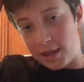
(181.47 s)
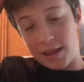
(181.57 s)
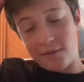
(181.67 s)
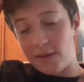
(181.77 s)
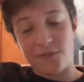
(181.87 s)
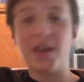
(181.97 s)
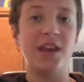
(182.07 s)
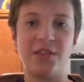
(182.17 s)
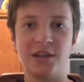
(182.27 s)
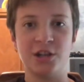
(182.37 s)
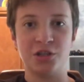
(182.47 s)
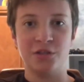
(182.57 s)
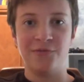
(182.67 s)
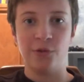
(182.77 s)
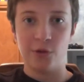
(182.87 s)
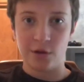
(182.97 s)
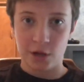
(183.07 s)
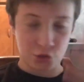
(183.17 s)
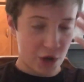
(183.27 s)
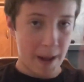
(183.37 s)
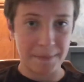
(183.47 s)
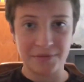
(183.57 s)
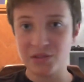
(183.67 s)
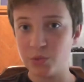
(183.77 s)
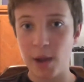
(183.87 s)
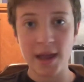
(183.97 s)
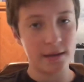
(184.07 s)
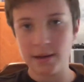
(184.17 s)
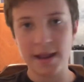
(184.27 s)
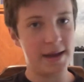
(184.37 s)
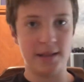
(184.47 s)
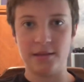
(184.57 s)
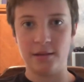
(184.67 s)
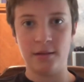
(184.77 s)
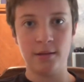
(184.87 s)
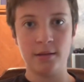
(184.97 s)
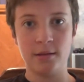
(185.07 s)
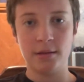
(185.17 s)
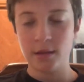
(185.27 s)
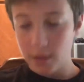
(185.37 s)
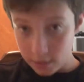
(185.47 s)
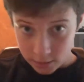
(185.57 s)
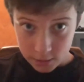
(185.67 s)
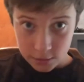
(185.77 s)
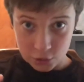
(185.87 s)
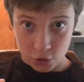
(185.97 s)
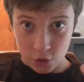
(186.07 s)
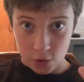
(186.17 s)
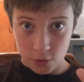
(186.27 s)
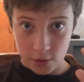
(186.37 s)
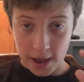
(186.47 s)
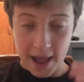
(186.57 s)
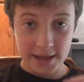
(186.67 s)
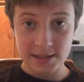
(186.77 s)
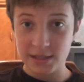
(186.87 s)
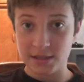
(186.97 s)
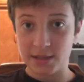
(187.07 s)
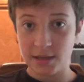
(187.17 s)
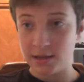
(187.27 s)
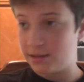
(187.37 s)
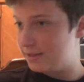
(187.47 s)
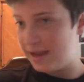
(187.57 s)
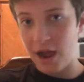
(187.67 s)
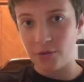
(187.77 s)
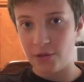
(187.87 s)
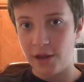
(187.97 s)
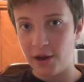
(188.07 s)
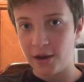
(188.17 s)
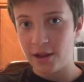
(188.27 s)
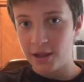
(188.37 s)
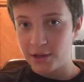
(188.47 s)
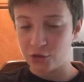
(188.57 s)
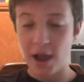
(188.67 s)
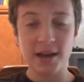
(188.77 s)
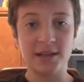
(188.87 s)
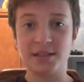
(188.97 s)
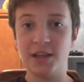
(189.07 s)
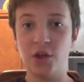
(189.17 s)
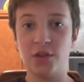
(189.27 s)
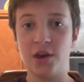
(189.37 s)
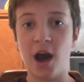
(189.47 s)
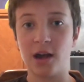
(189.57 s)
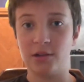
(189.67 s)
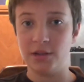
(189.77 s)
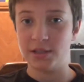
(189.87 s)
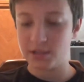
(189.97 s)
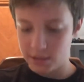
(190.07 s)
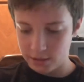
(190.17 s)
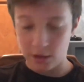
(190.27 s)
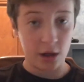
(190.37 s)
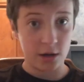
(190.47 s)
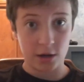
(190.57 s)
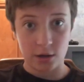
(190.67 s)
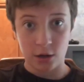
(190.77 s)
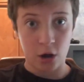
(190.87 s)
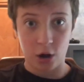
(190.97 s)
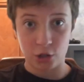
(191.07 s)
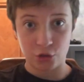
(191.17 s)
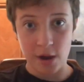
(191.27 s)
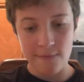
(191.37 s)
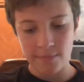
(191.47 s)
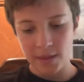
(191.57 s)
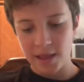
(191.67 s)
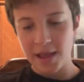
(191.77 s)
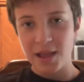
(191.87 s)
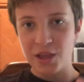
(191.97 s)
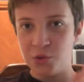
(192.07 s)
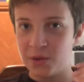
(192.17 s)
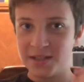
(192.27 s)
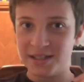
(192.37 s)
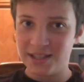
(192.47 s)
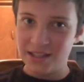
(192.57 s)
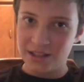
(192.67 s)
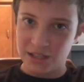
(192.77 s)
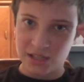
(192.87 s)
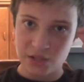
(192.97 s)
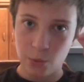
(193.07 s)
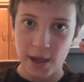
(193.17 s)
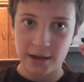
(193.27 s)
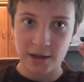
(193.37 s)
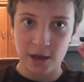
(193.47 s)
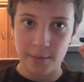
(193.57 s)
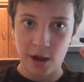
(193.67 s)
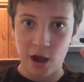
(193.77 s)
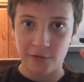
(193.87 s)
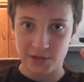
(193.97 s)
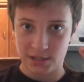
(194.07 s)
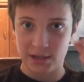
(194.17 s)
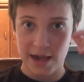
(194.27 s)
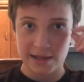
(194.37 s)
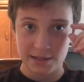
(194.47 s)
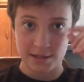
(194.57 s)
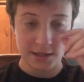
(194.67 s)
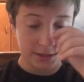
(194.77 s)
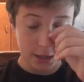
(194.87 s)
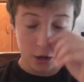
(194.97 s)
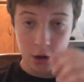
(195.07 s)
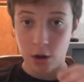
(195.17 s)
if anything touches the floor, a drop of sweat, anything. So as he's down there trying to steal the knock list on a hard drive, you can see the sweat coming off his glasses, and he's like,